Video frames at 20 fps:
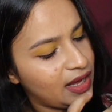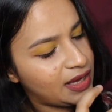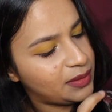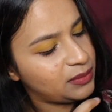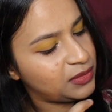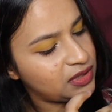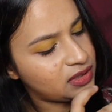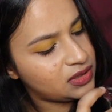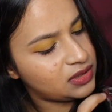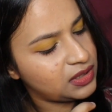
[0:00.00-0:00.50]
I
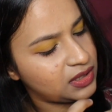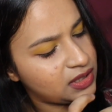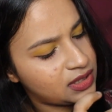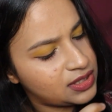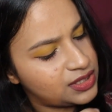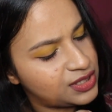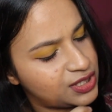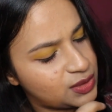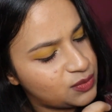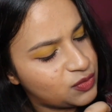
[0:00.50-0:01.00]
mean,
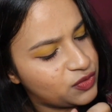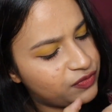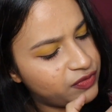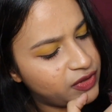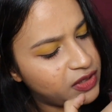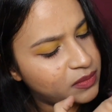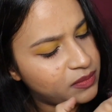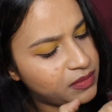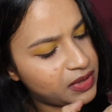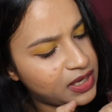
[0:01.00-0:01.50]
it's
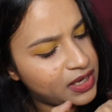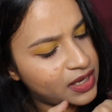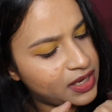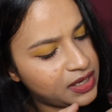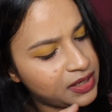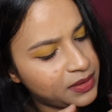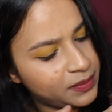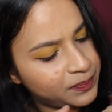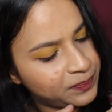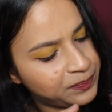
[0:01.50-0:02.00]
removing
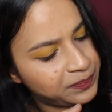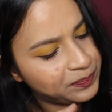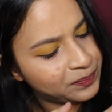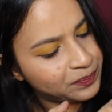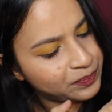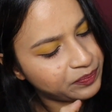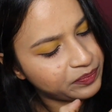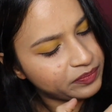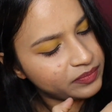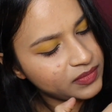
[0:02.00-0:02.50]
my
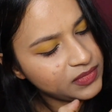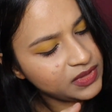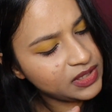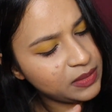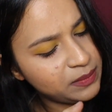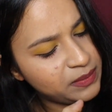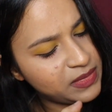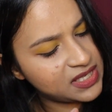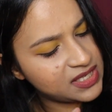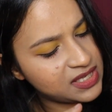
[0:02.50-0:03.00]

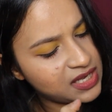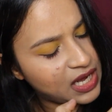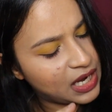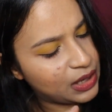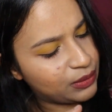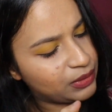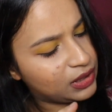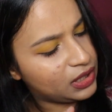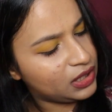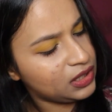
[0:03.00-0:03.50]

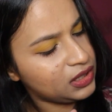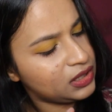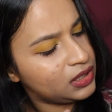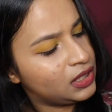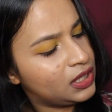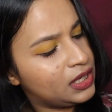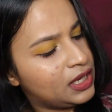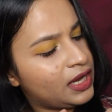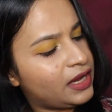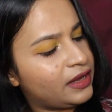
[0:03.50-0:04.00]
mascara
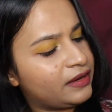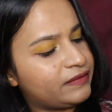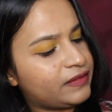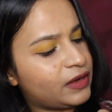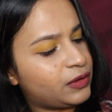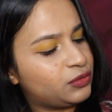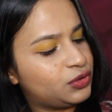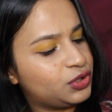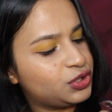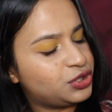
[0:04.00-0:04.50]
and
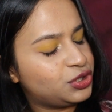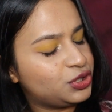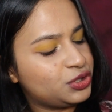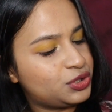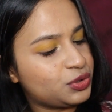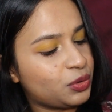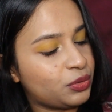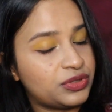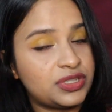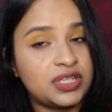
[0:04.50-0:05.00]

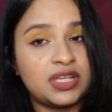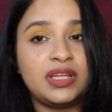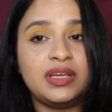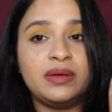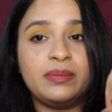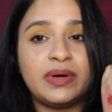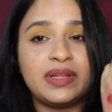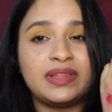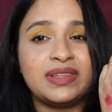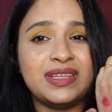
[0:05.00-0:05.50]
foundation
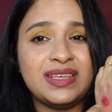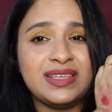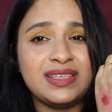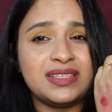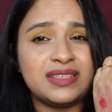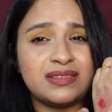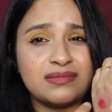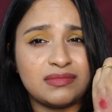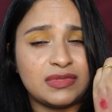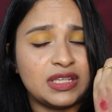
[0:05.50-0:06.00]
totally, but
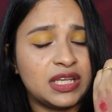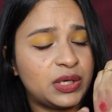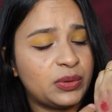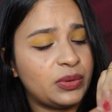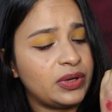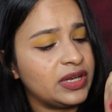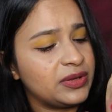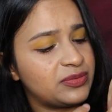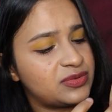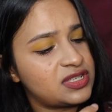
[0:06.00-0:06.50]
this
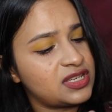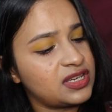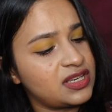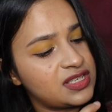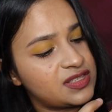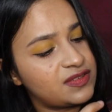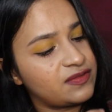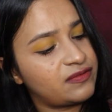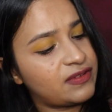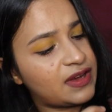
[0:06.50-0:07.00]
liquid lipstick
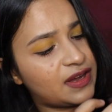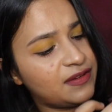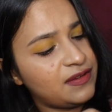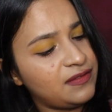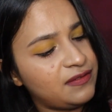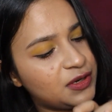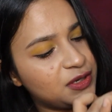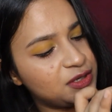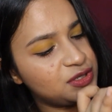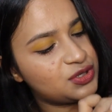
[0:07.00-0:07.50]
is
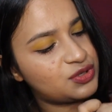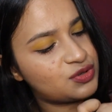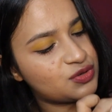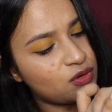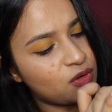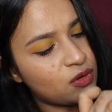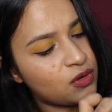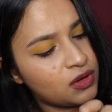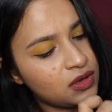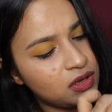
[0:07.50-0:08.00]
very, very
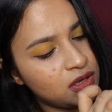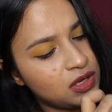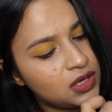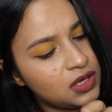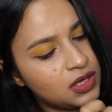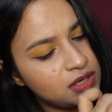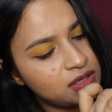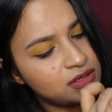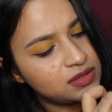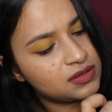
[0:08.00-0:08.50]
strong,
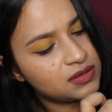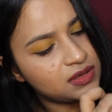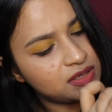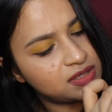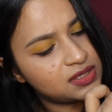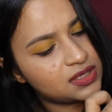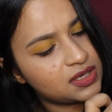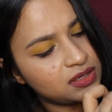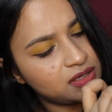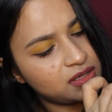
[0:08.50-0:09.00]
so
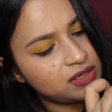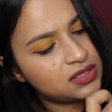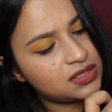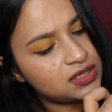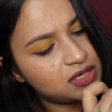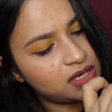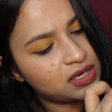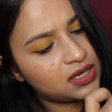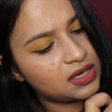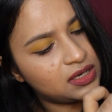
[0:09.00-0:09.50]
it's gonna
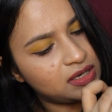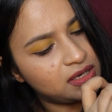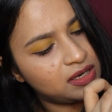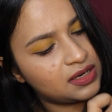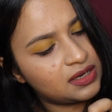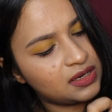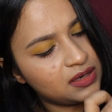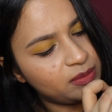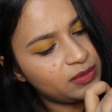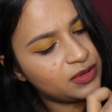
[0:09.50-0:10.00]
take a
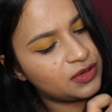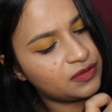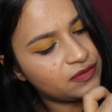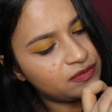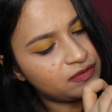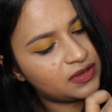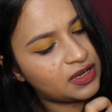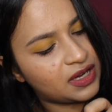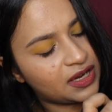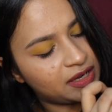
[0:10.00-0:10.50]
little bit
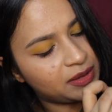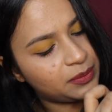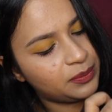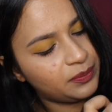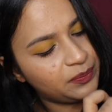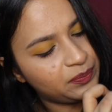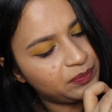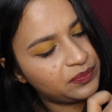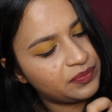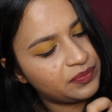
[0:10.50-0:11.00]
of time.